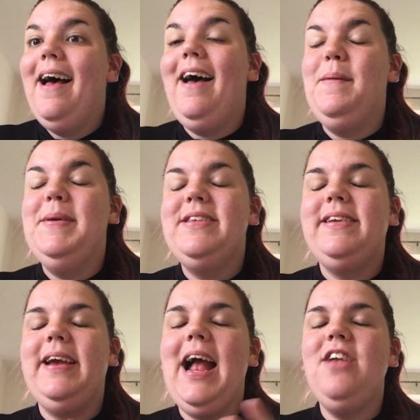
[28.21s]

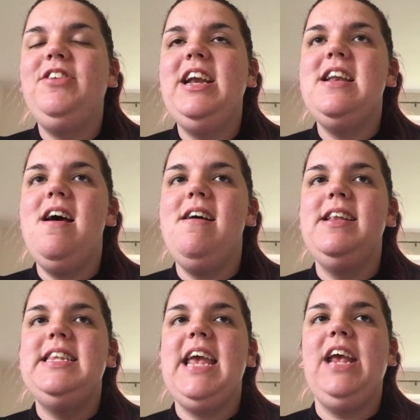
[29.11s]
So he actually
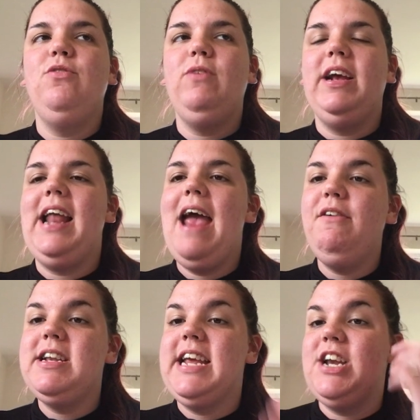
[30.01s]
learns his real
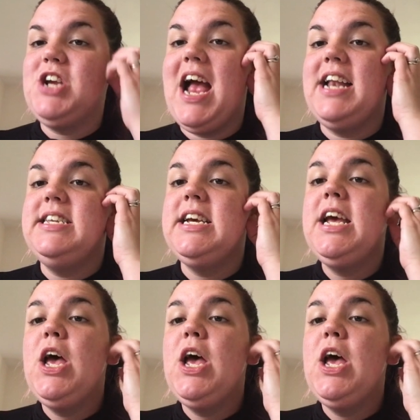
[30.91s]
heritage, and